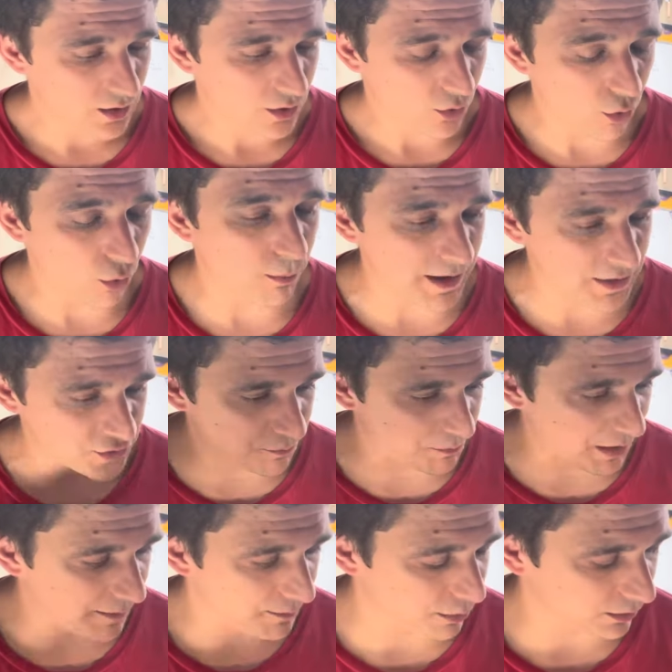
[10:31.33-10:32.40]
whole bunch of
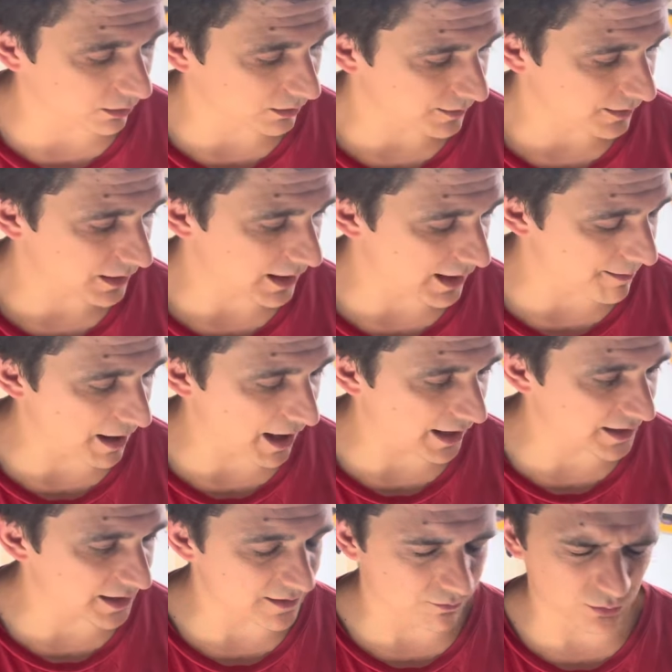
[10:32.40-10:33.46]
people about
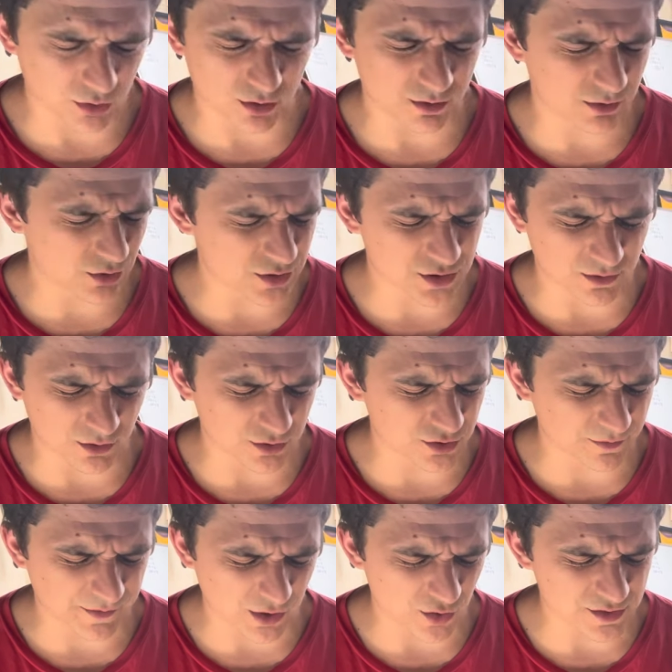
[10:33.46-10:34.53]
this, lots and lots
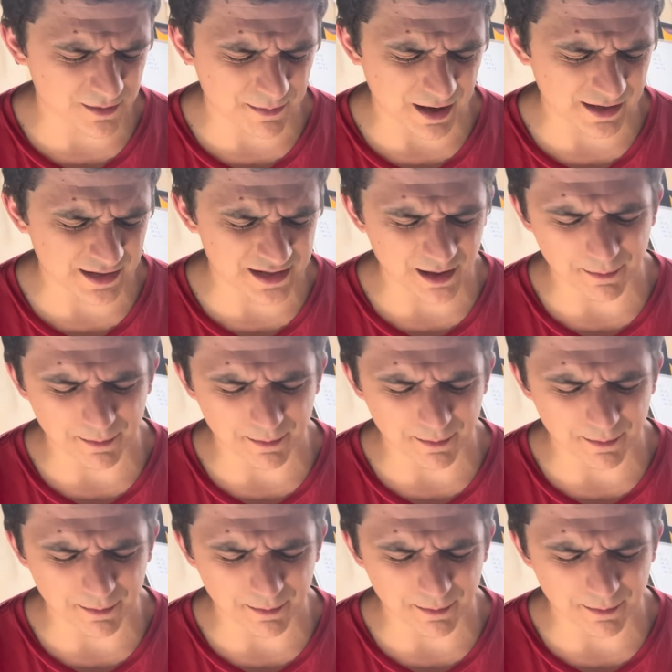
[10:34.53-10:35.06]
of videos about this.